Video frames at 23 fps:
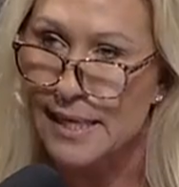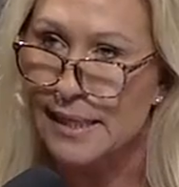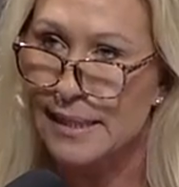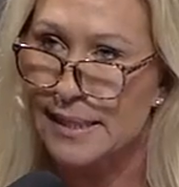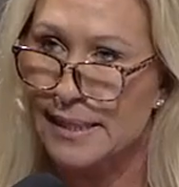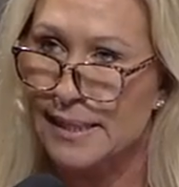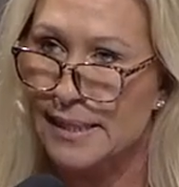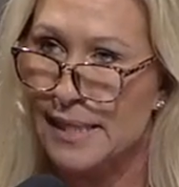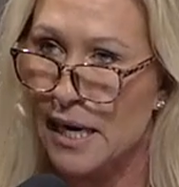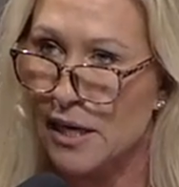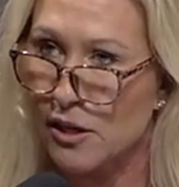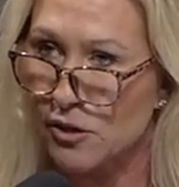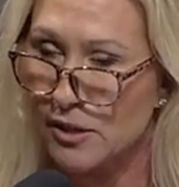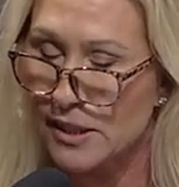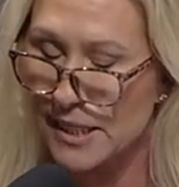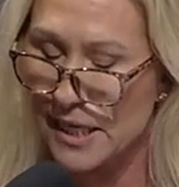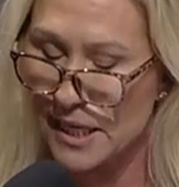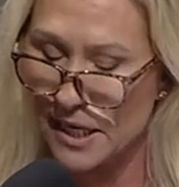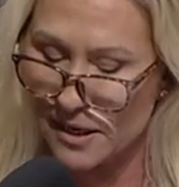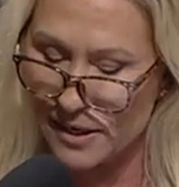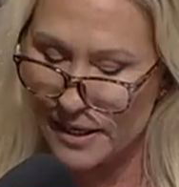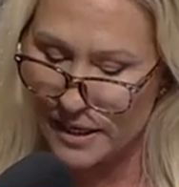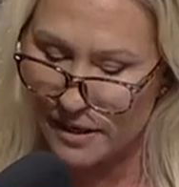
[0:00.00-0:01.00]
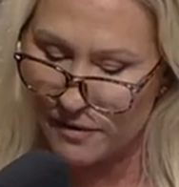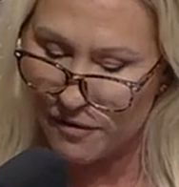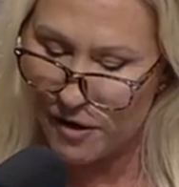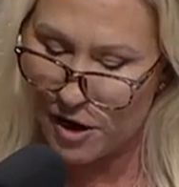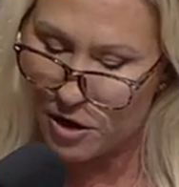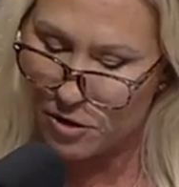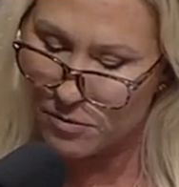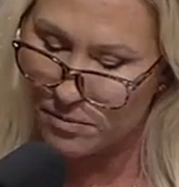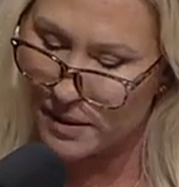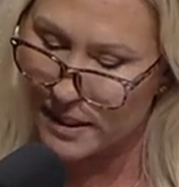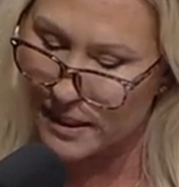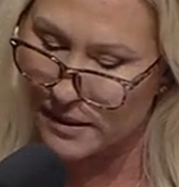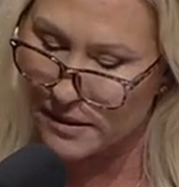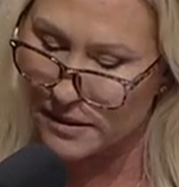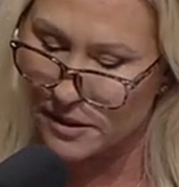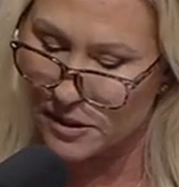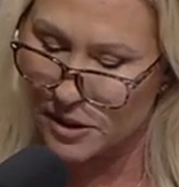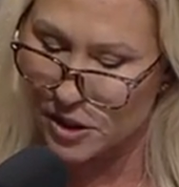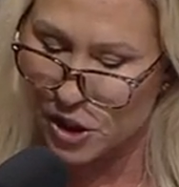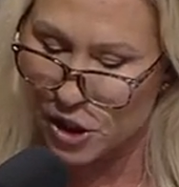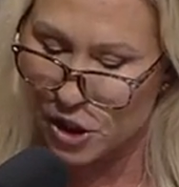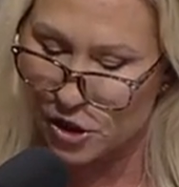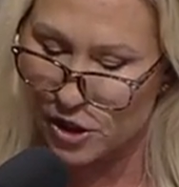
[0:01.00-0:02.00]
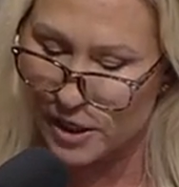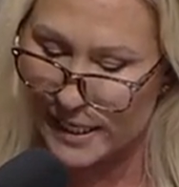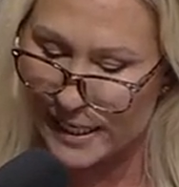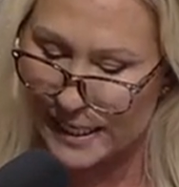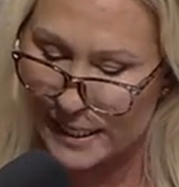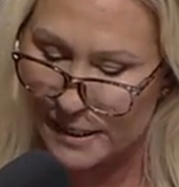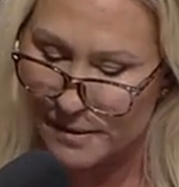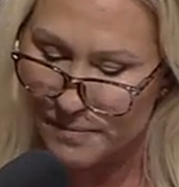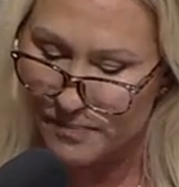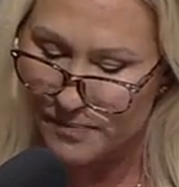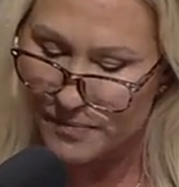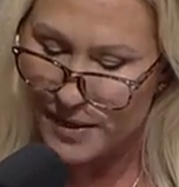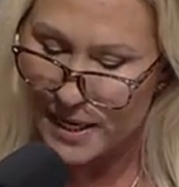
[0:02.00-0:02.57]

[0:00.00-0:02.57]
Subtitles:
Secretary of Homeland Security,